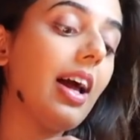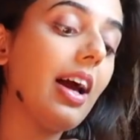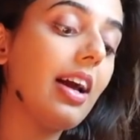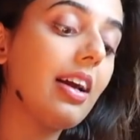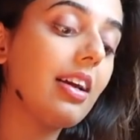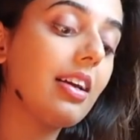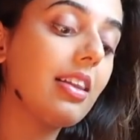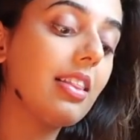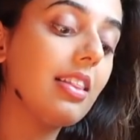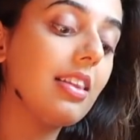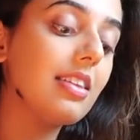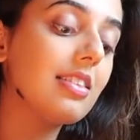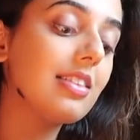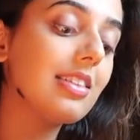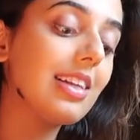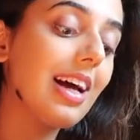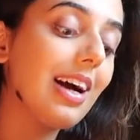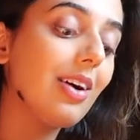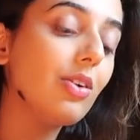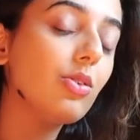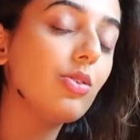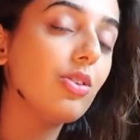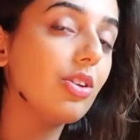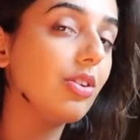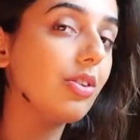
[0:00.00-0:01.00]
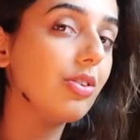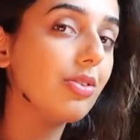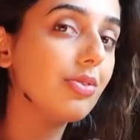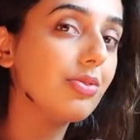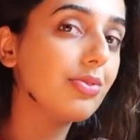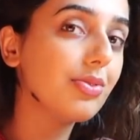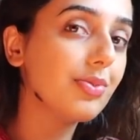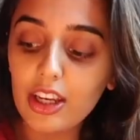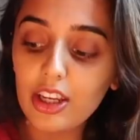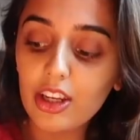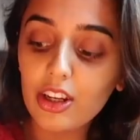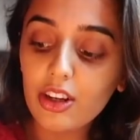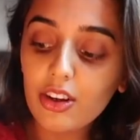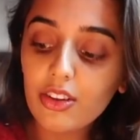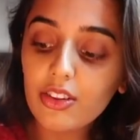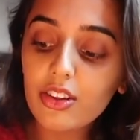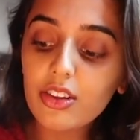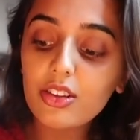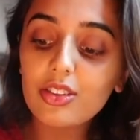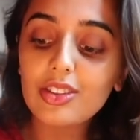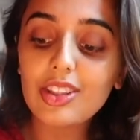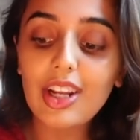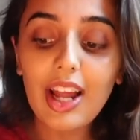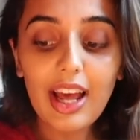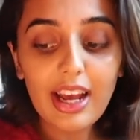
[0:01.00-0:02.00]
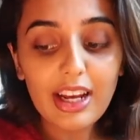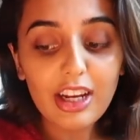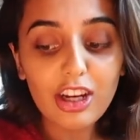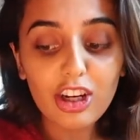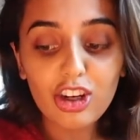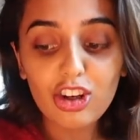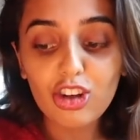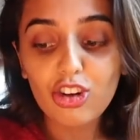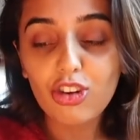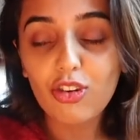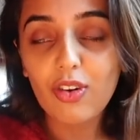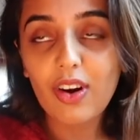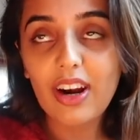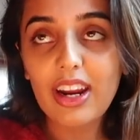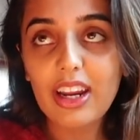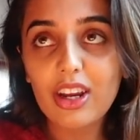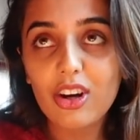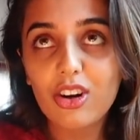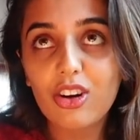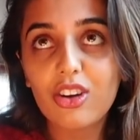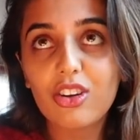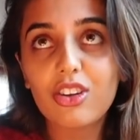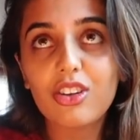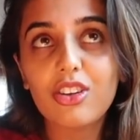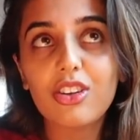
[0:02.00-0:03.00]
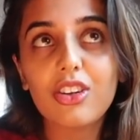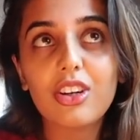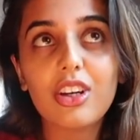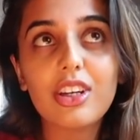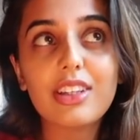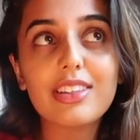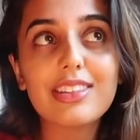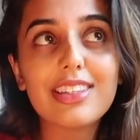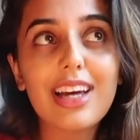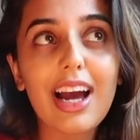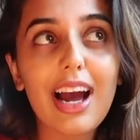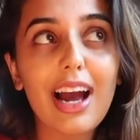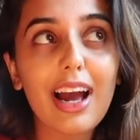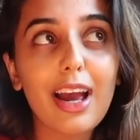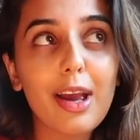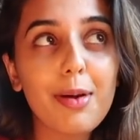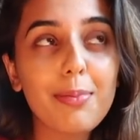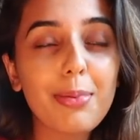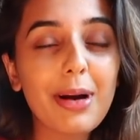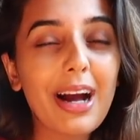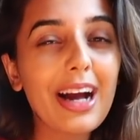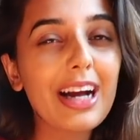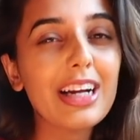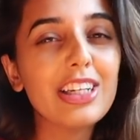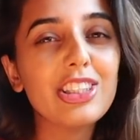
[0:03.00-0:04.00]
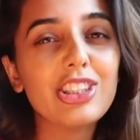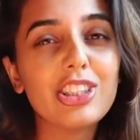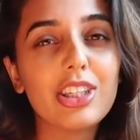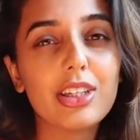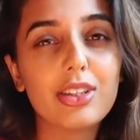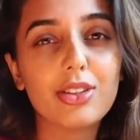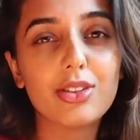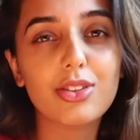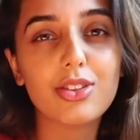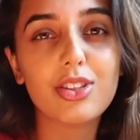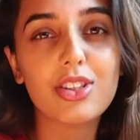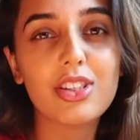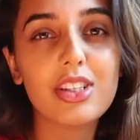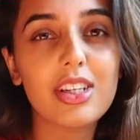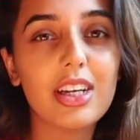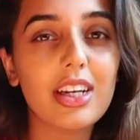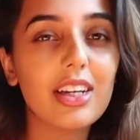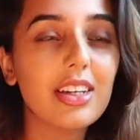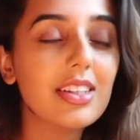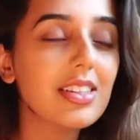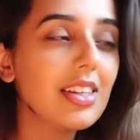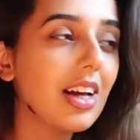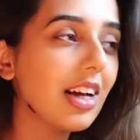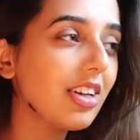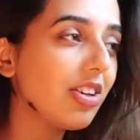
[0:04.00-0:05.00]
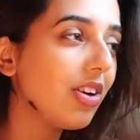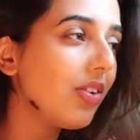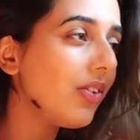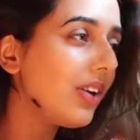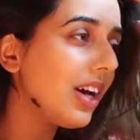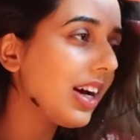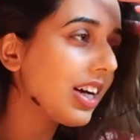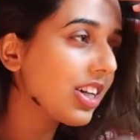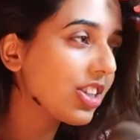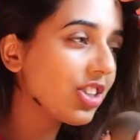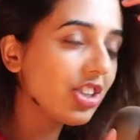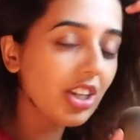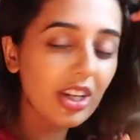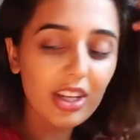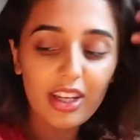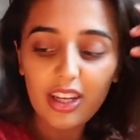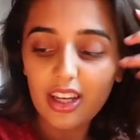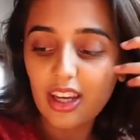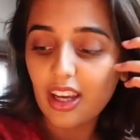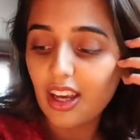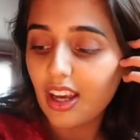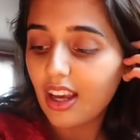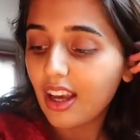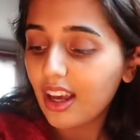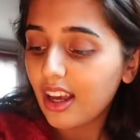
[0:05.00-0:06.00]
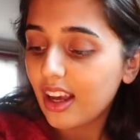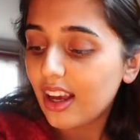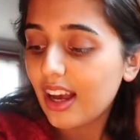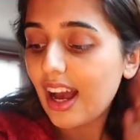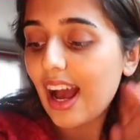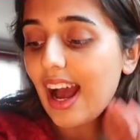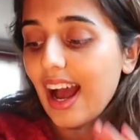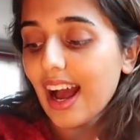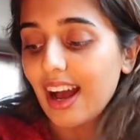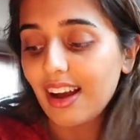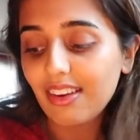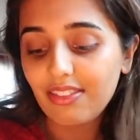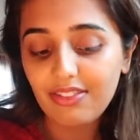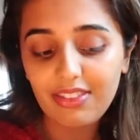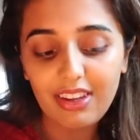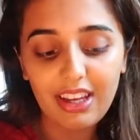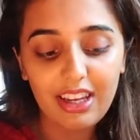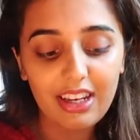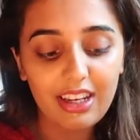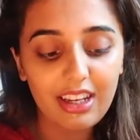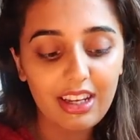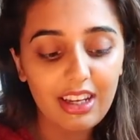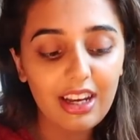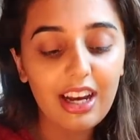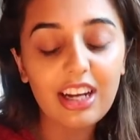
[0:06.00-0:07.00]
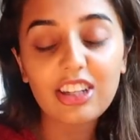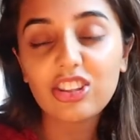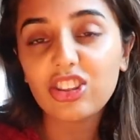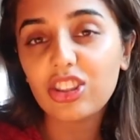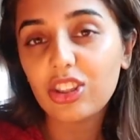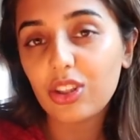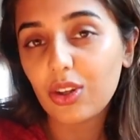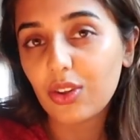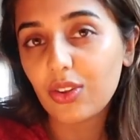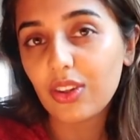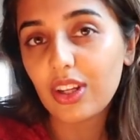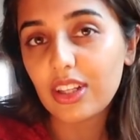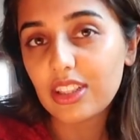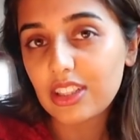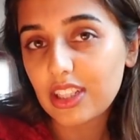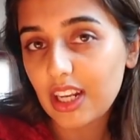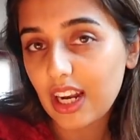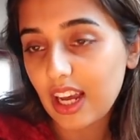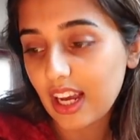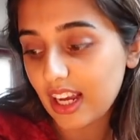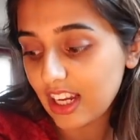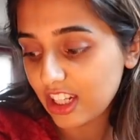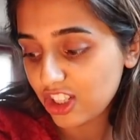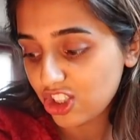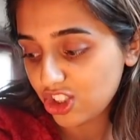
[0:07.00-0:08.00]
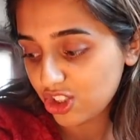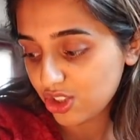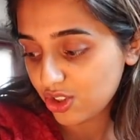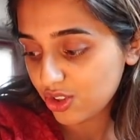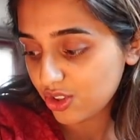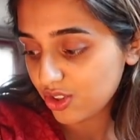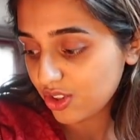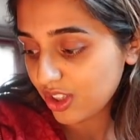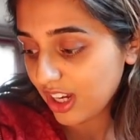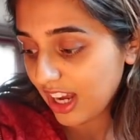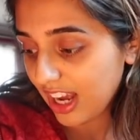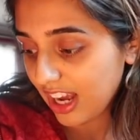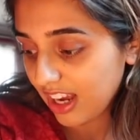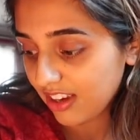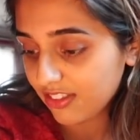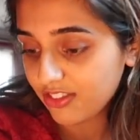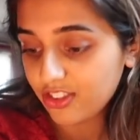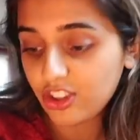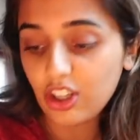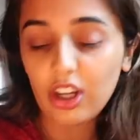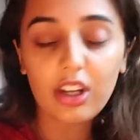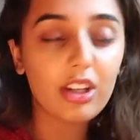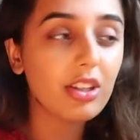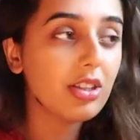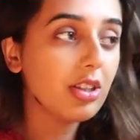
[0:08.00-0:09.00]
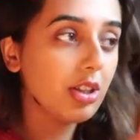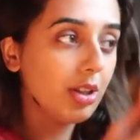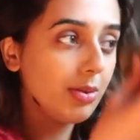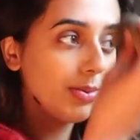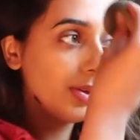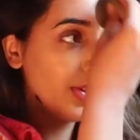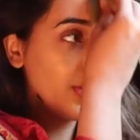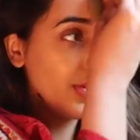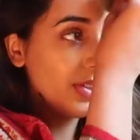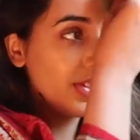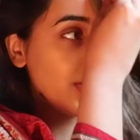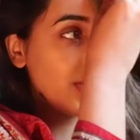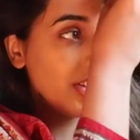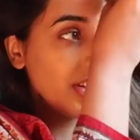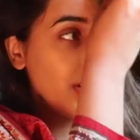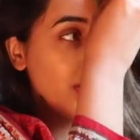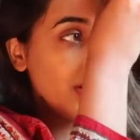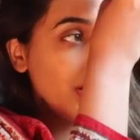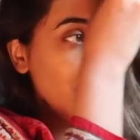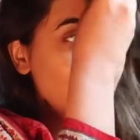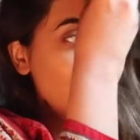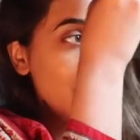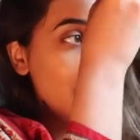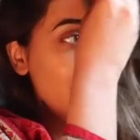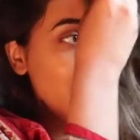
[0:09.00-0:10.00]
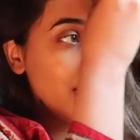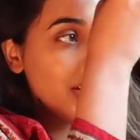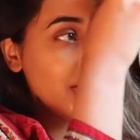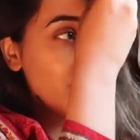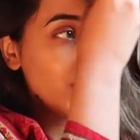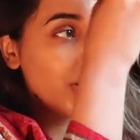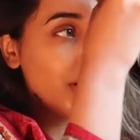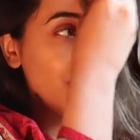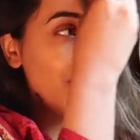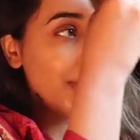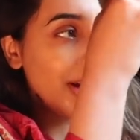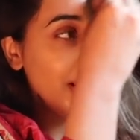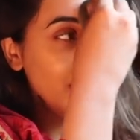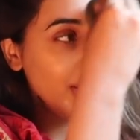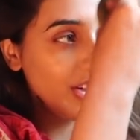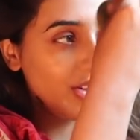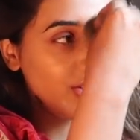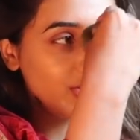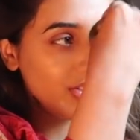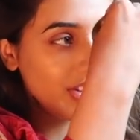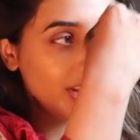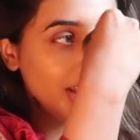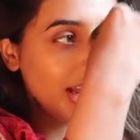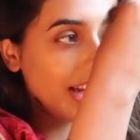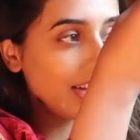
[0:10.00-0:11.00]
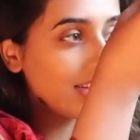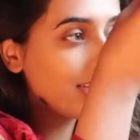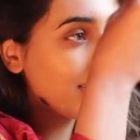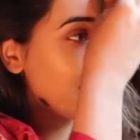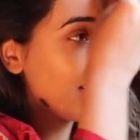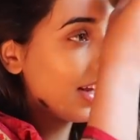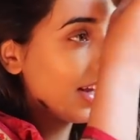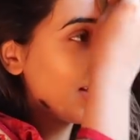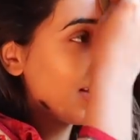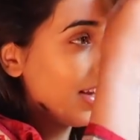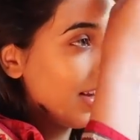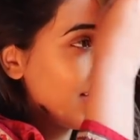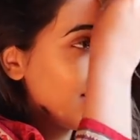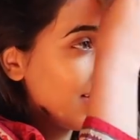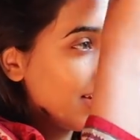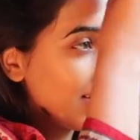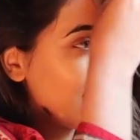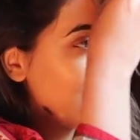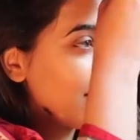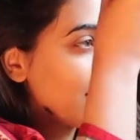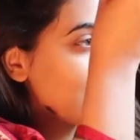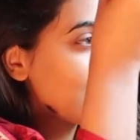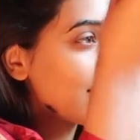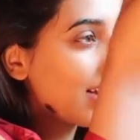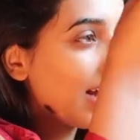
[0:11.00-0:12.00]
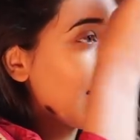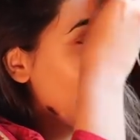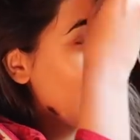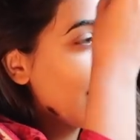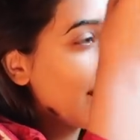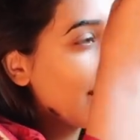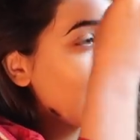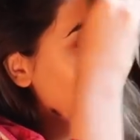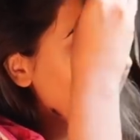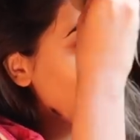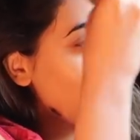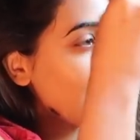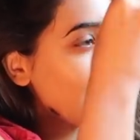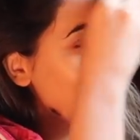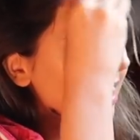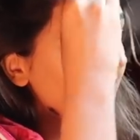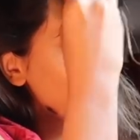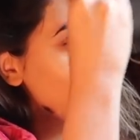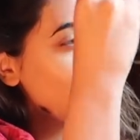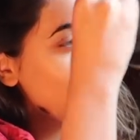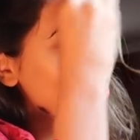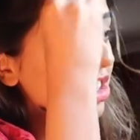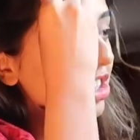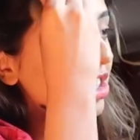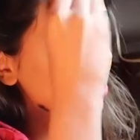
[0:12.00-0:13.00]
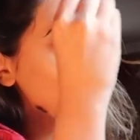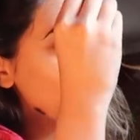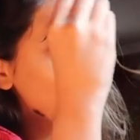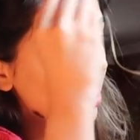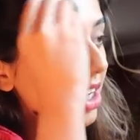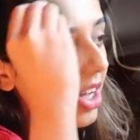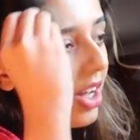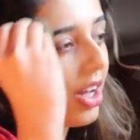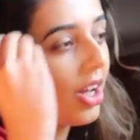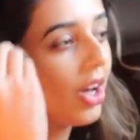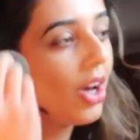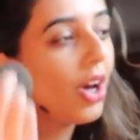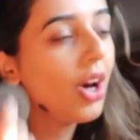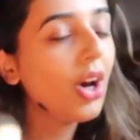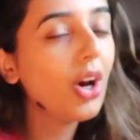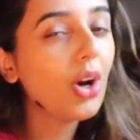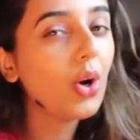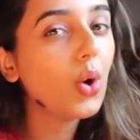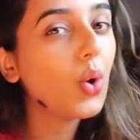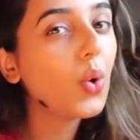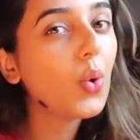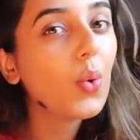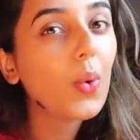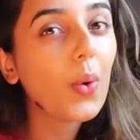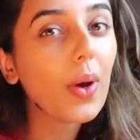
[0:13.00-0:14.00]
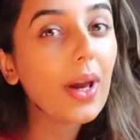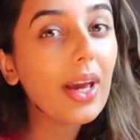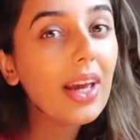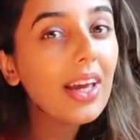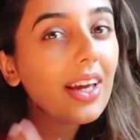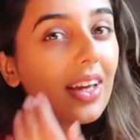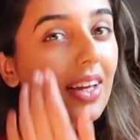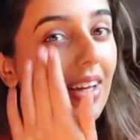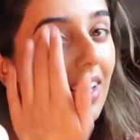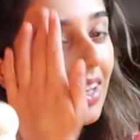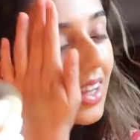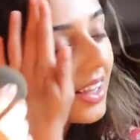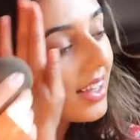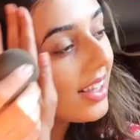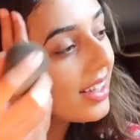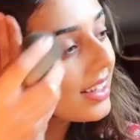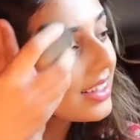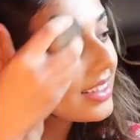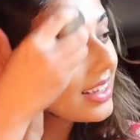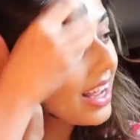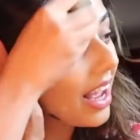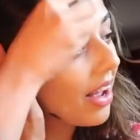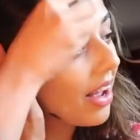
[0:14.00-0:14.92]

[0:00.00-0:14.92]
like the sound of? You know those like crayon type eyeshadow sticks? I don't actually have any. Actually, no, that's a lie. I do. I have Charlotte Tilbury ones. So I might use that today because I like that they're just quick and